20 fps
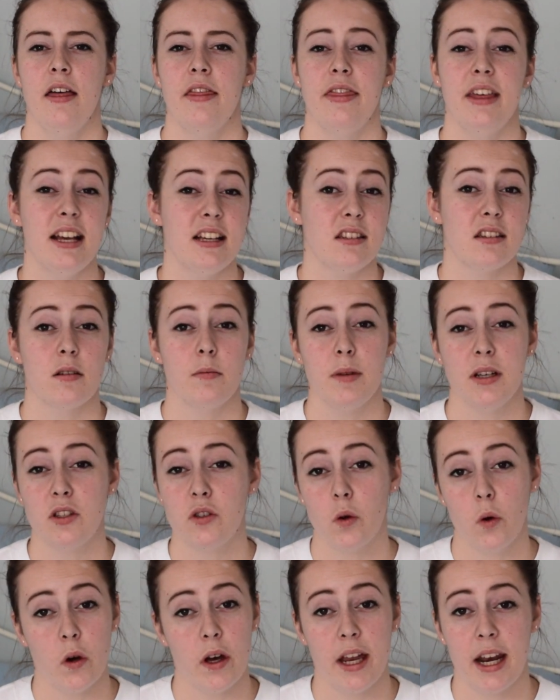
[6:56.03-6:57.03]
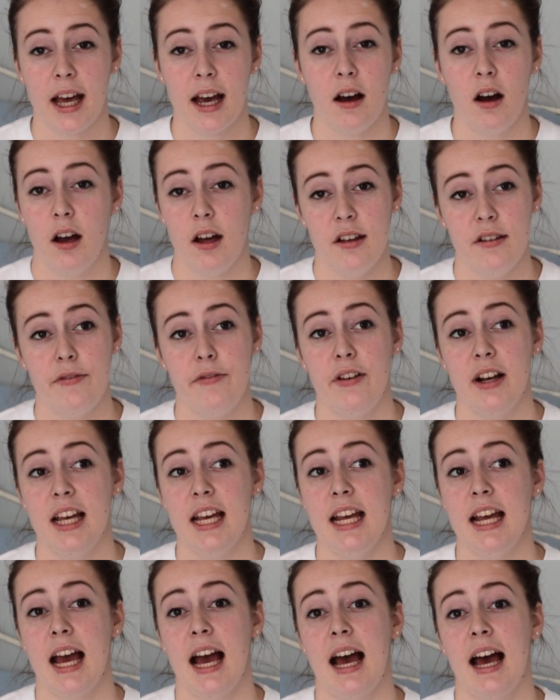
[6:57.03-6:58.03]
this can be sorted out
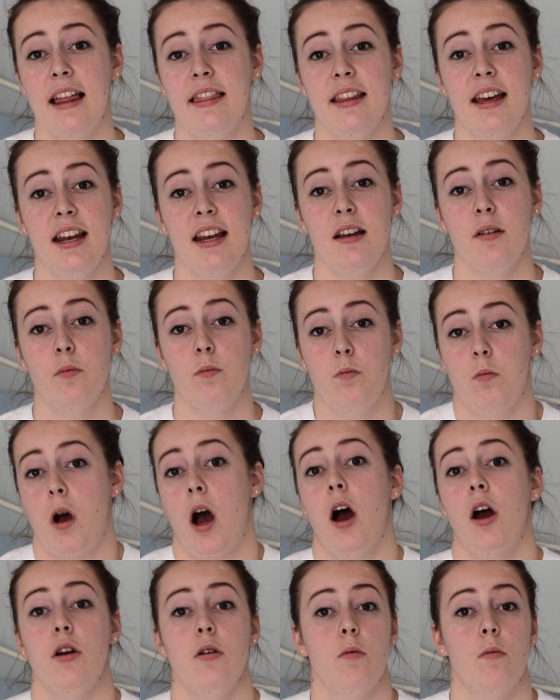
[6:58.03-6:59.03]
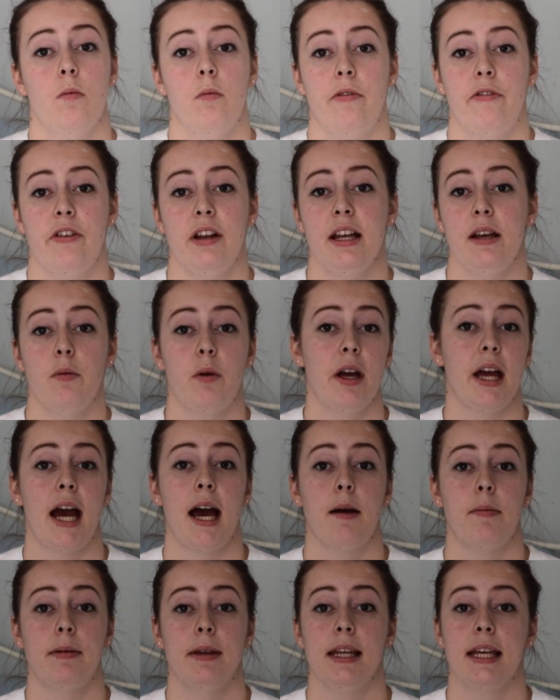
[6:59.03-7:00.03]
hopefully, and then it hopefully won't
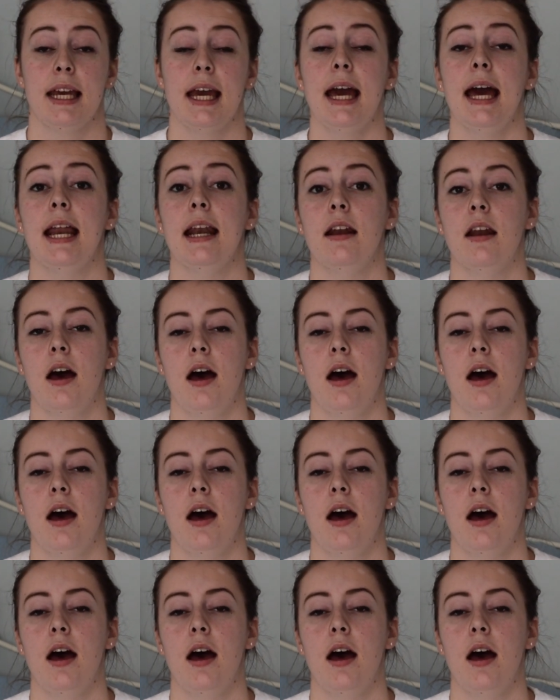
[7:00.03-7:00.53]
happen again,